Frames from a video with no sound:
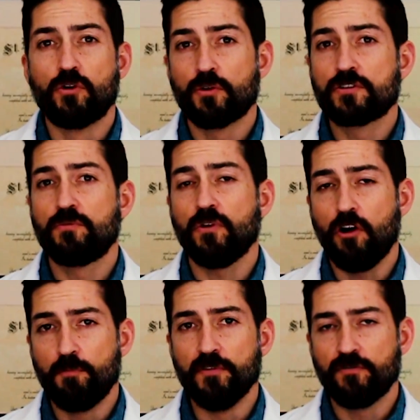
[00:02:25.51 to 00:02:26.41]
doors will
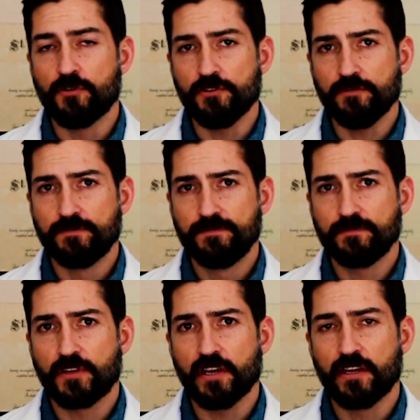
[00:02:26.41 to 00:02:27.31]
open for you.
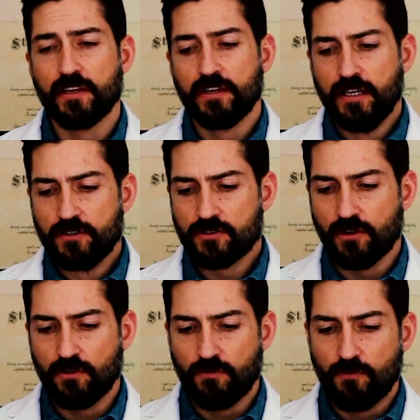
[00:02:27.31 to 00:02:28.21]
Okay,
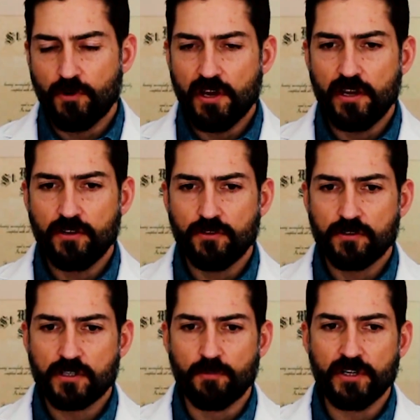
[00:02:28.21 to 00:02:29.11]
so when
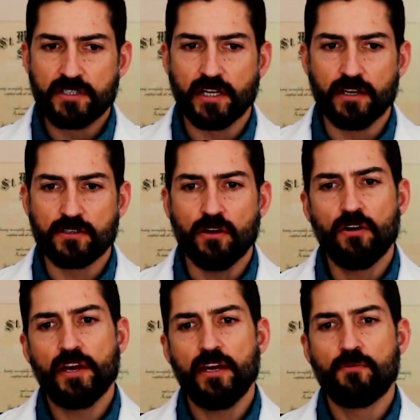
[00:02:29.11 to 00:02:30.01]
somebody says,
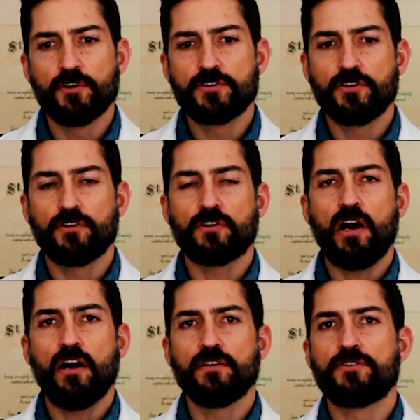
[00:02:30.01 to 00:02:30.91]
oh, hey, where'd you go to
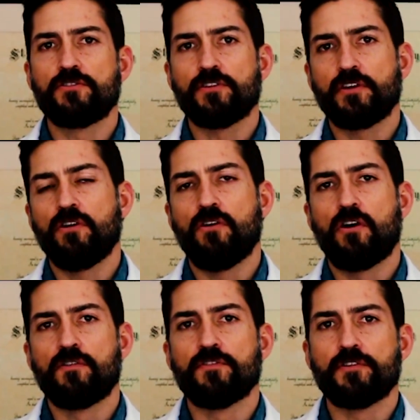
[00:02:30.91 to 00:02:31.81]
college? You're like, oh,
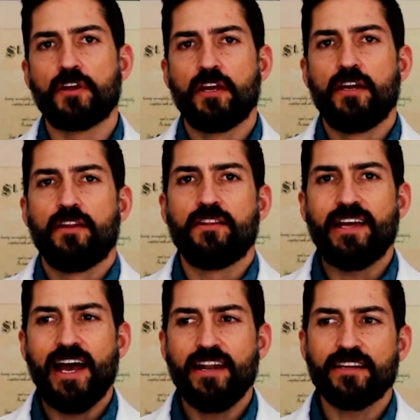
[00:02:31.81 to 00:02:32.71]
Harvard.
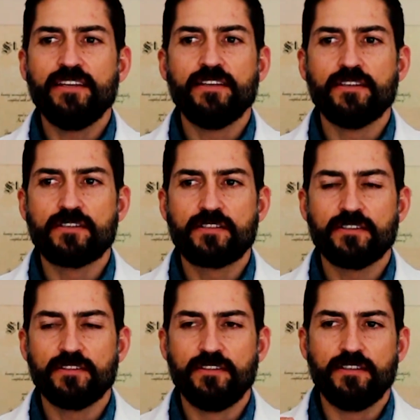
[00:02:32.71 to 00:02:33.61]
That is
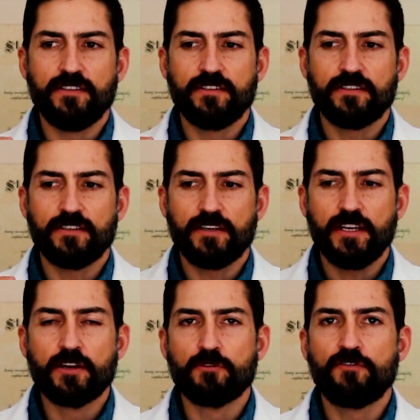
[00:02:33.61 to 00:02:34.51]

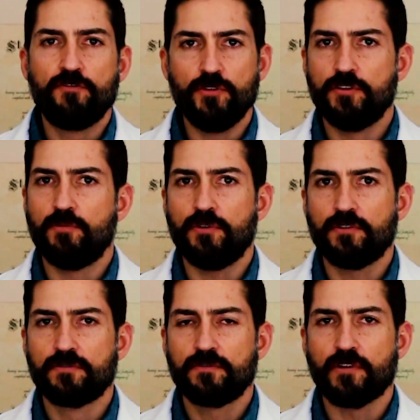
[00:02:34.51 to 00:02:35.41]
irrefutable,
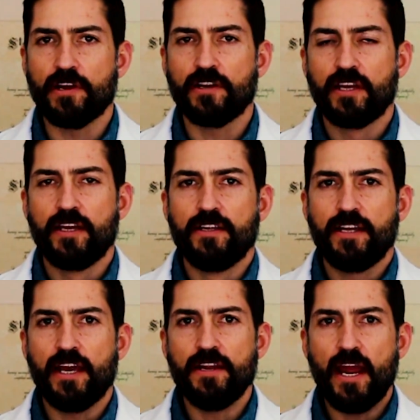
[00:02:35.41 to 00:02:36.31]
right?
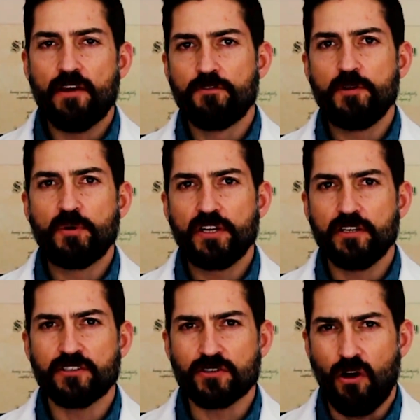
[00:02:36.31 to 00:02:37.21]
And
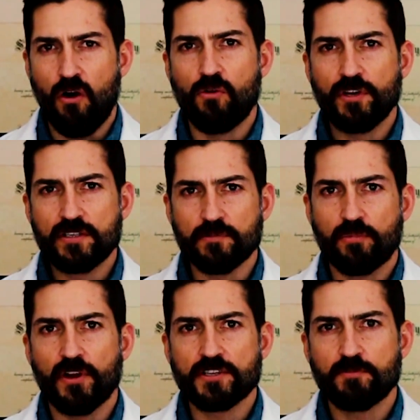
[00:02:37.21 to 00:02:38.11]
everybody is always
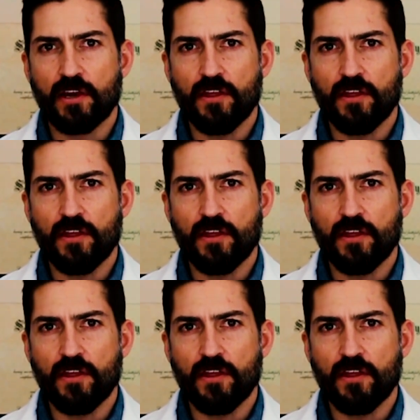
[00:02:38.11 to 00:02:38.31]
impressed by